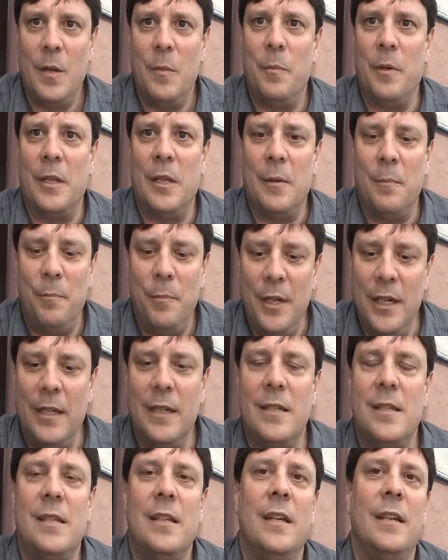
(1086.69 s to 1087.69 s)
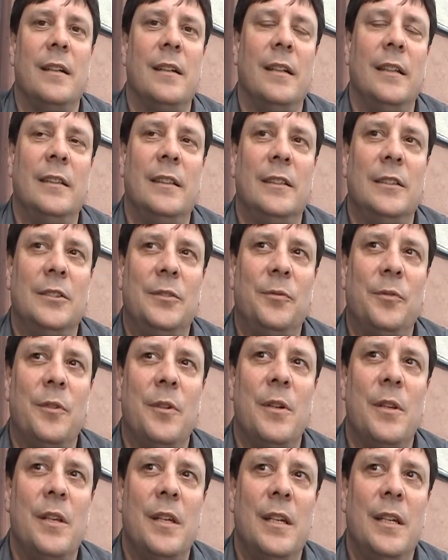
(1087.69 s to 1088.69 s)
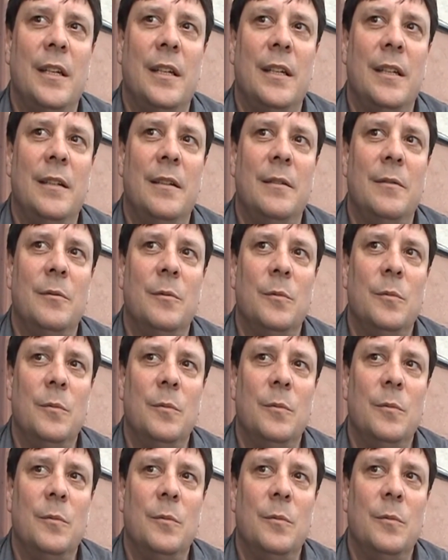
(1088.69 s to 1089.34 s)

But the biggest thing is for the